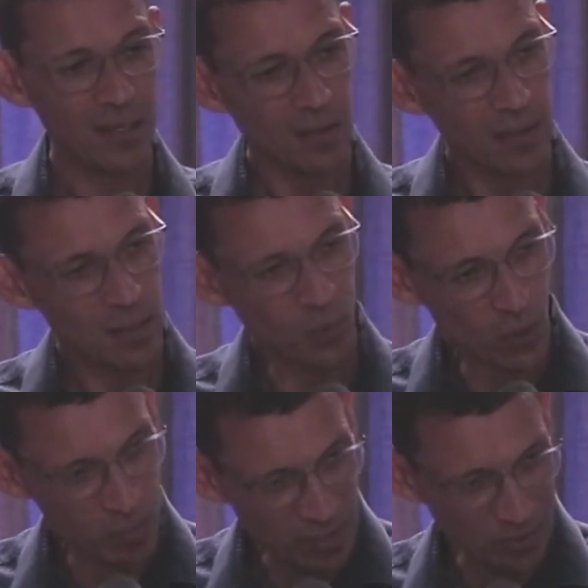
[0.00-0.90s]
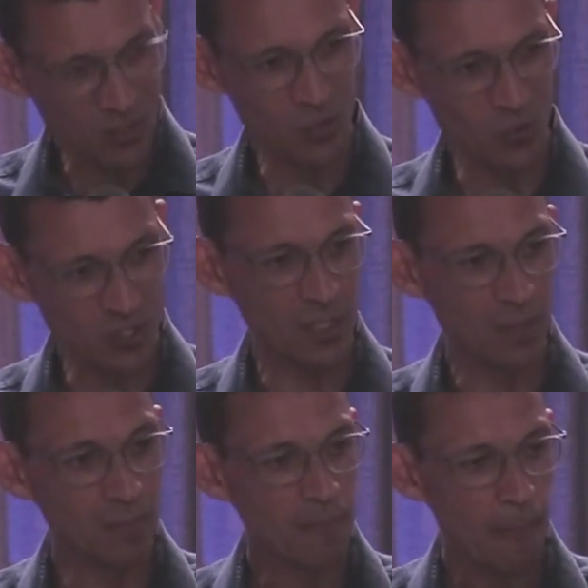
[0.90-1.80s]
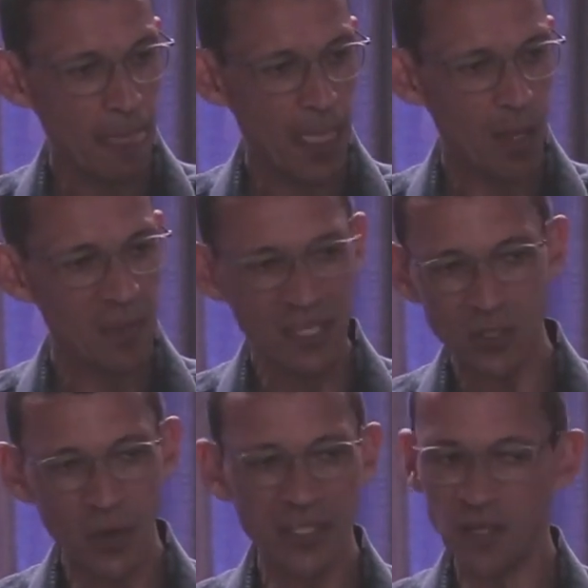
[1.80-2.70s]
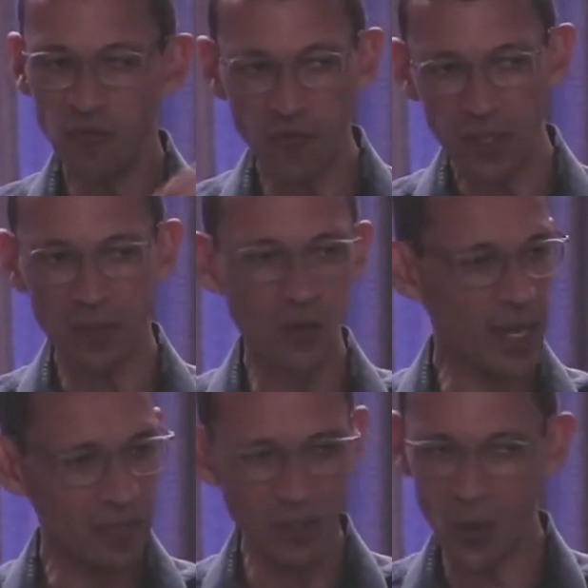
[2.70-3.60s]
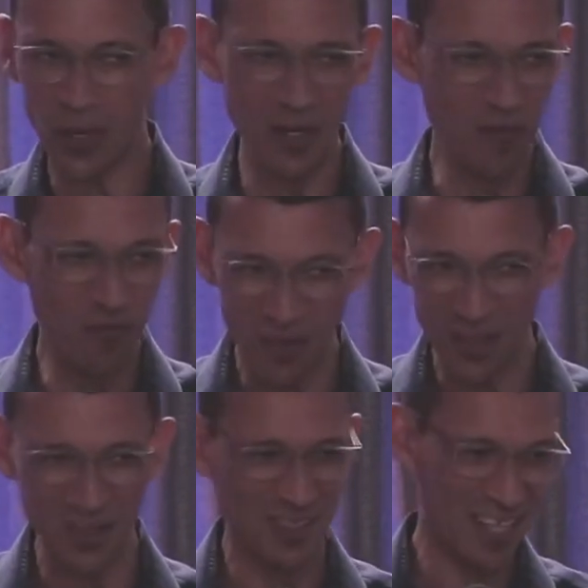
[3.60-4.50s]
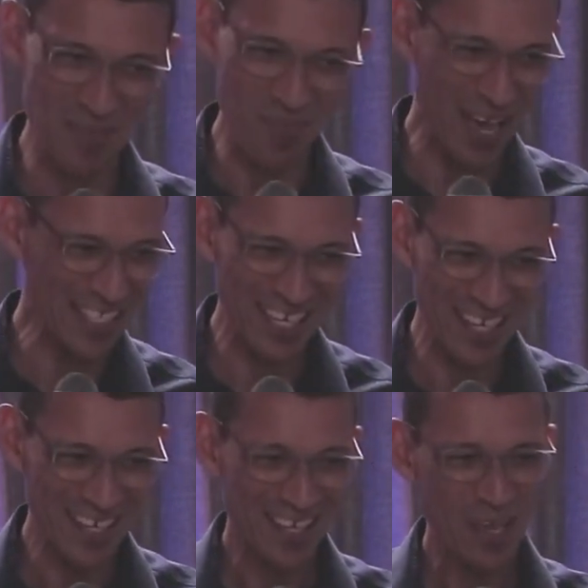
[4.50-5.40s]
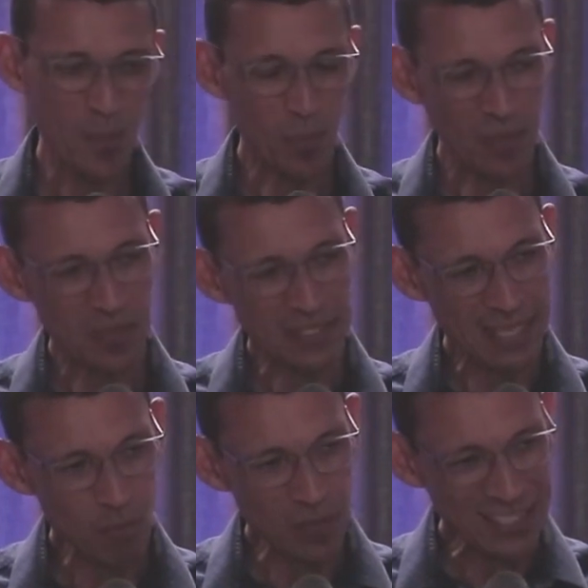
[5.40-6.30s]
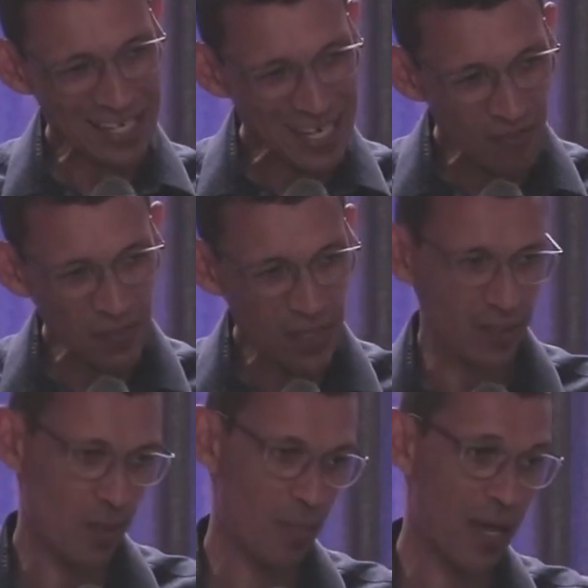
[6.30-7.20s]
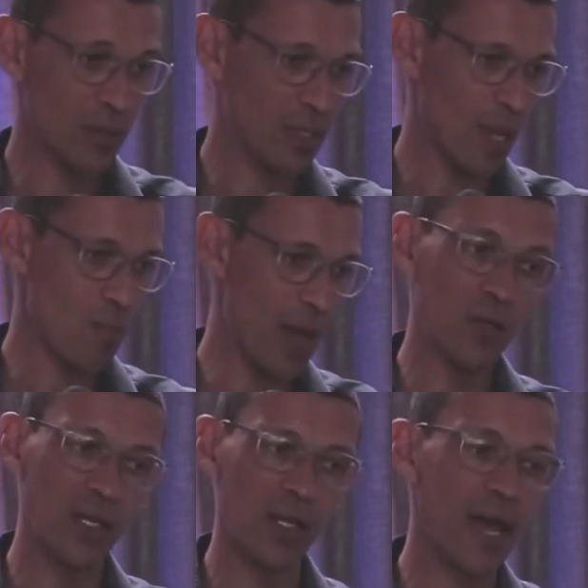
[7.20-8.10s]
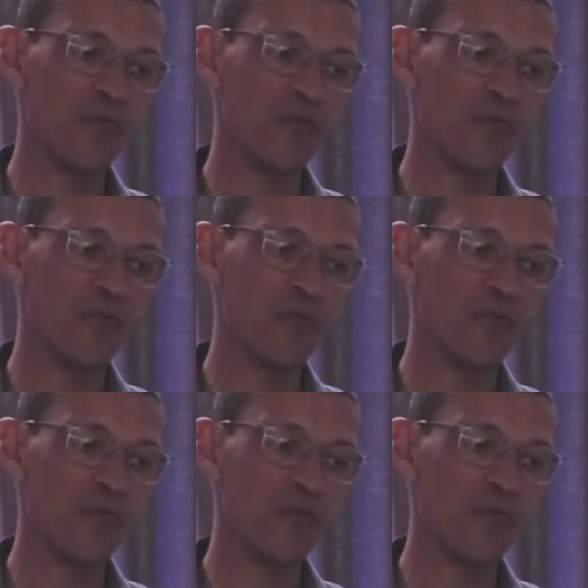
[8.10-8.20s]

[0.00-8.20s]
They brought Him into Jerusalem. Uh, but the donkey didn't feel great. The donkey didn't feel amazing. But there's something significant about, about her life.